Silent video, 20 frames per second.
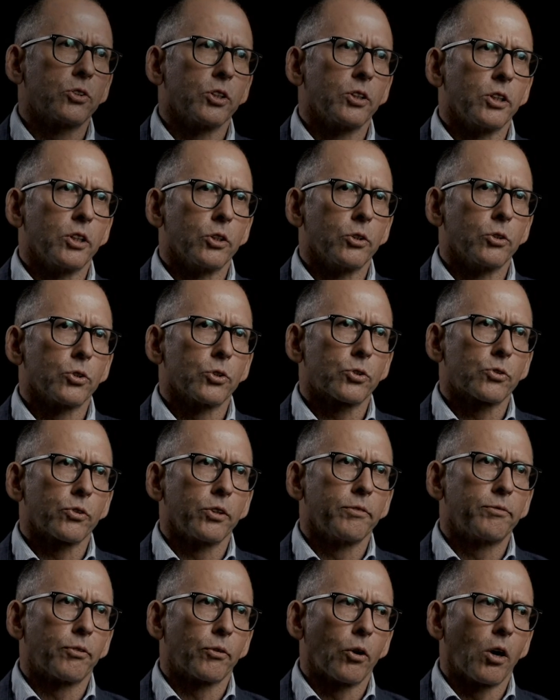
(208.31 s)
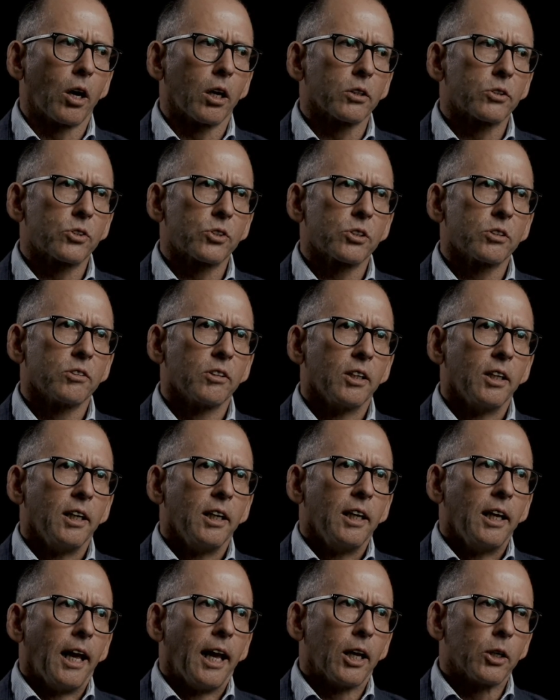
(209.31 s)
in the industry for us
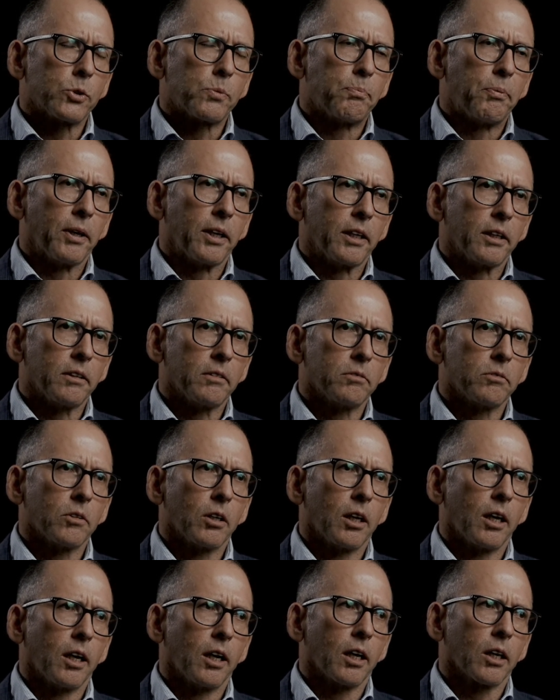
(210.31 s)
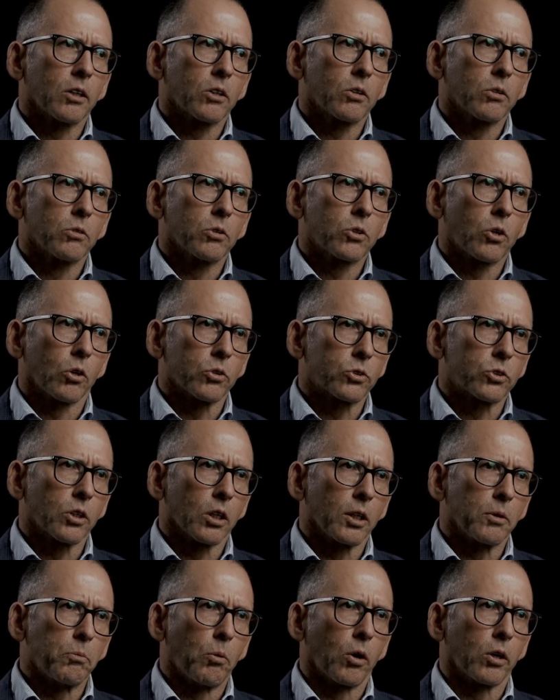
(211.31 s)
has been
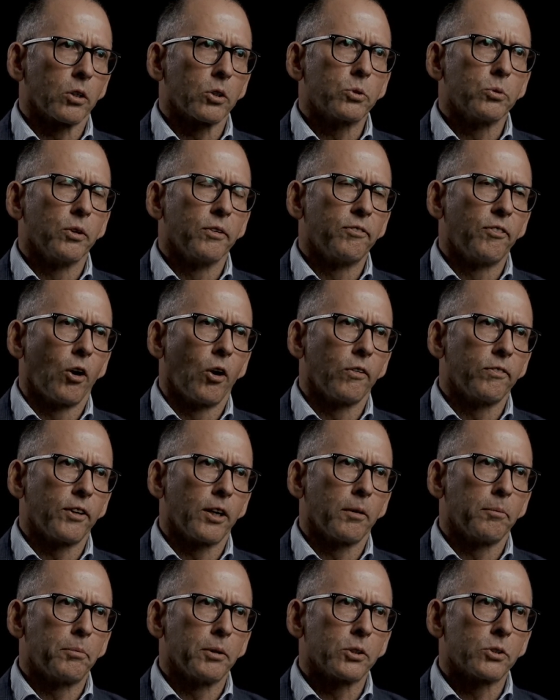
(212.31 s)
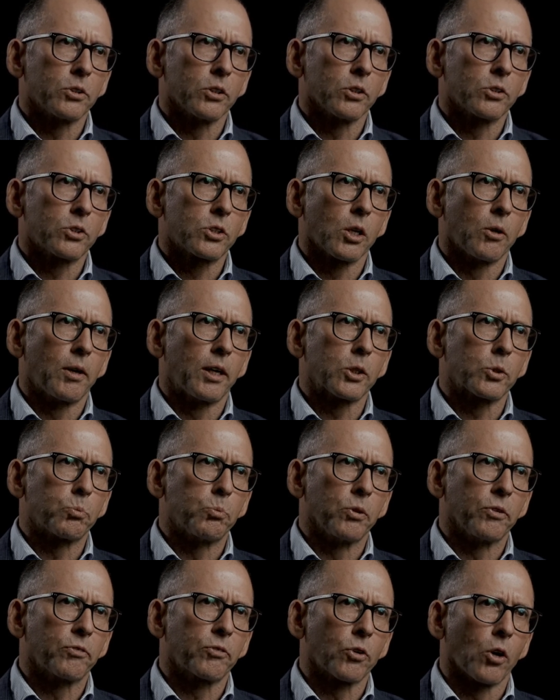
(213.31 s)
constantly wanting to evolve our business. So as
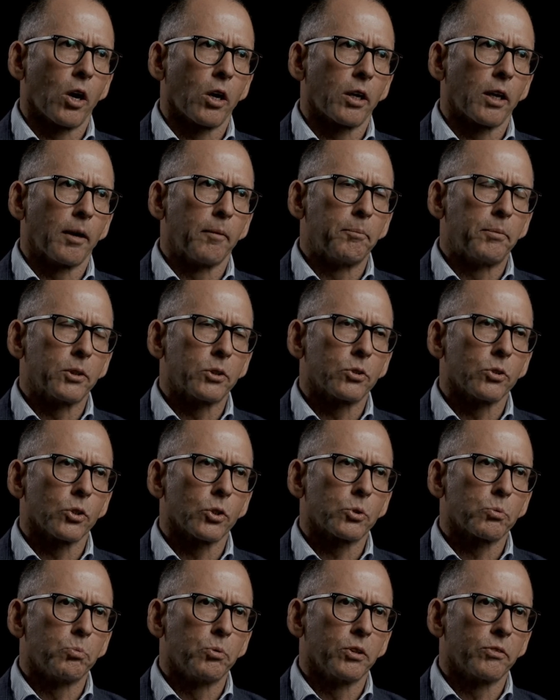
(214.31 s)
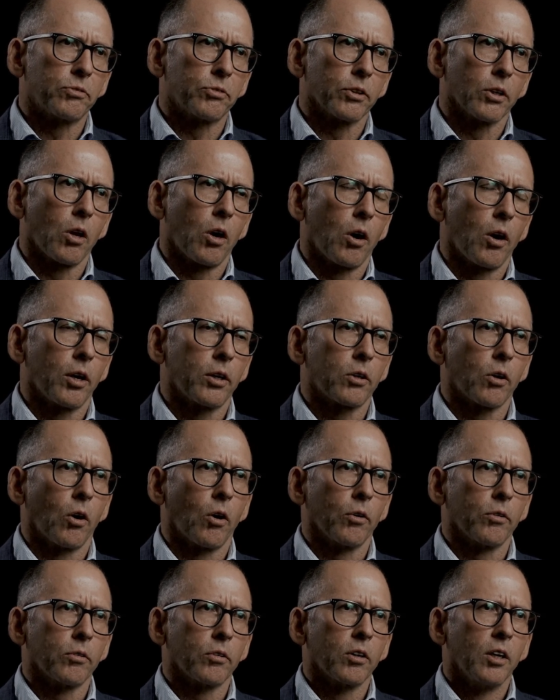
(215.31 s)
we've grown our business, we've relied
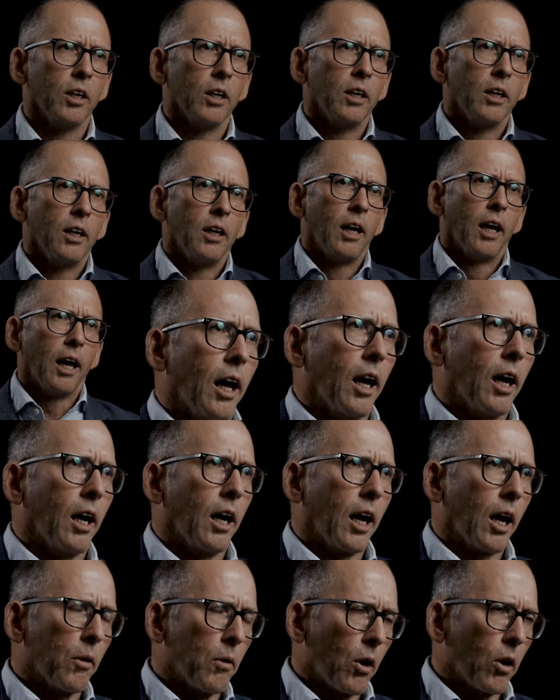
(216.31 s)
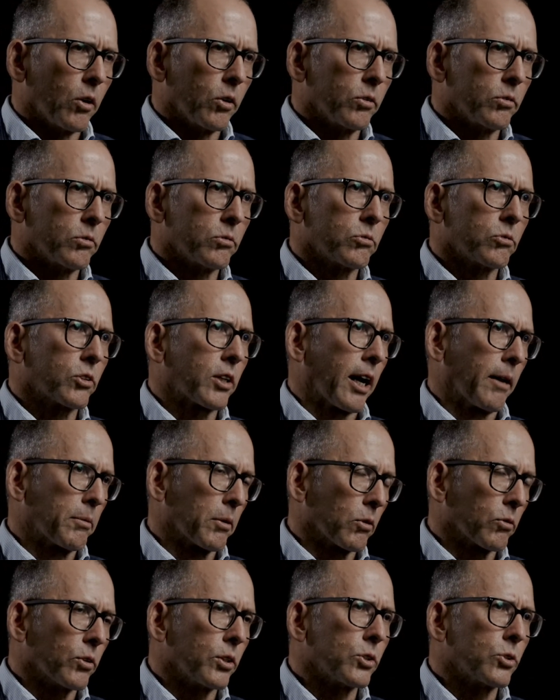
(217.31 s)
on our own
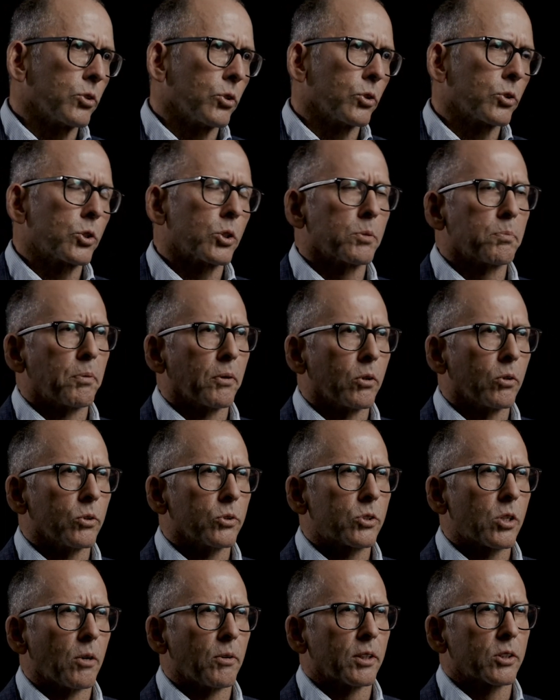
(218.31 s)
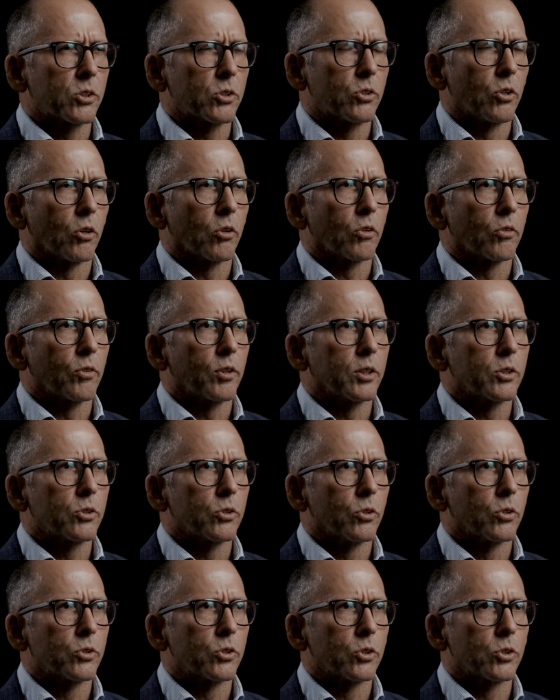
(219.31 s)
capital resources, but also external
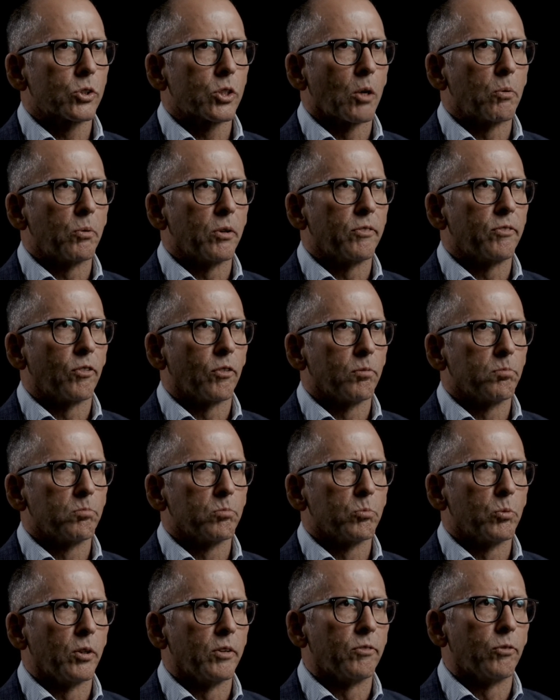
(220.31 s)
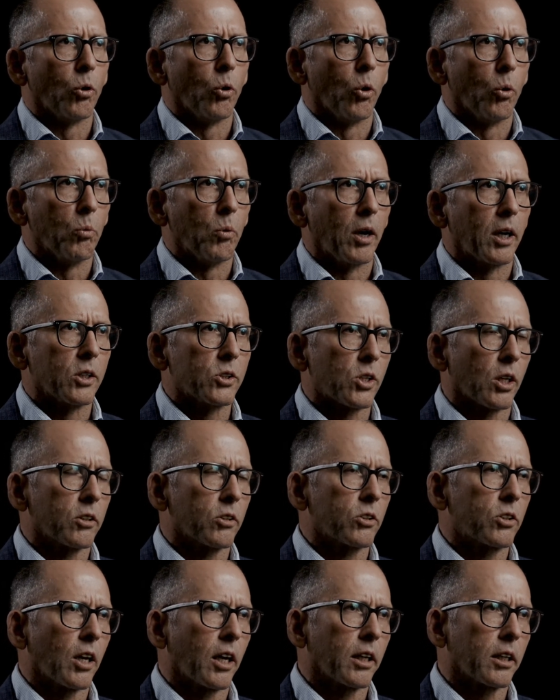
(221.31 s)
resources. So we've always
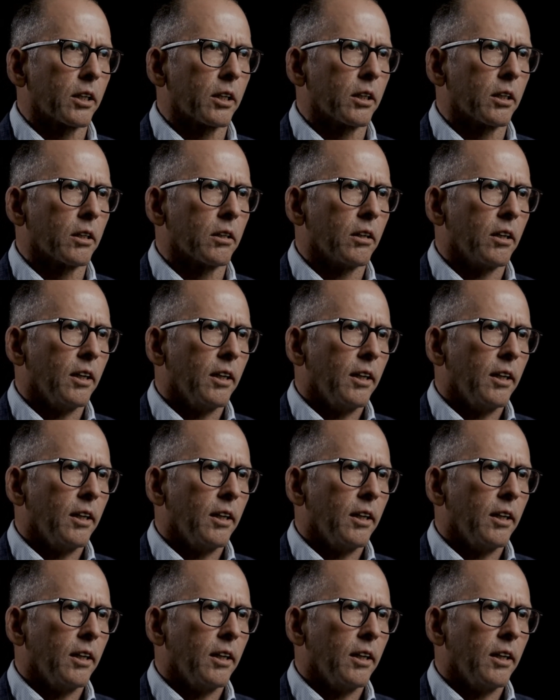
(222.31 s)
undertaken